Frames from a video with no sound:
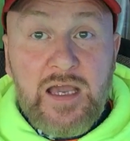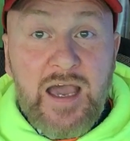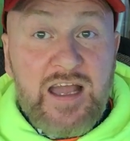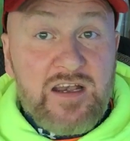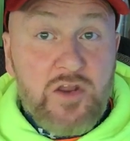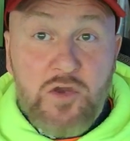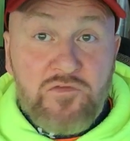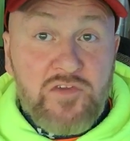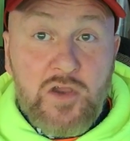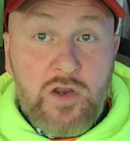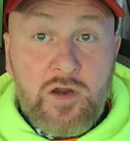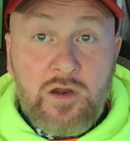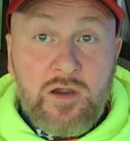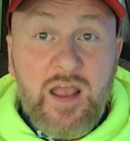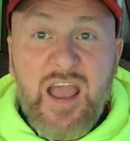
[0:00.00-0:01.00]
I don't know if you
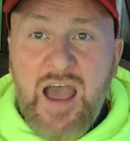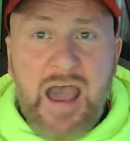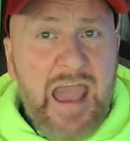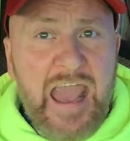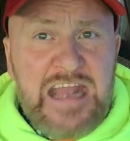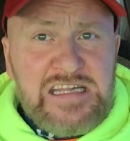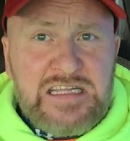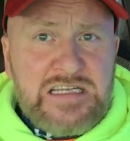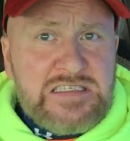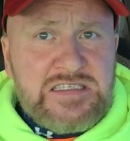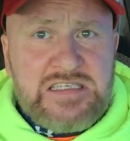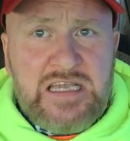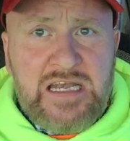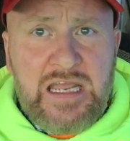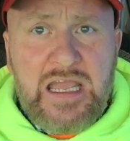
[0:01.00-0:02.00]
heard. I hate this
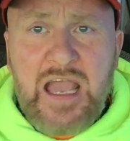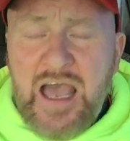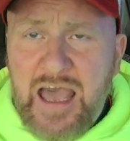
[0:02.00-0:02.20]
city.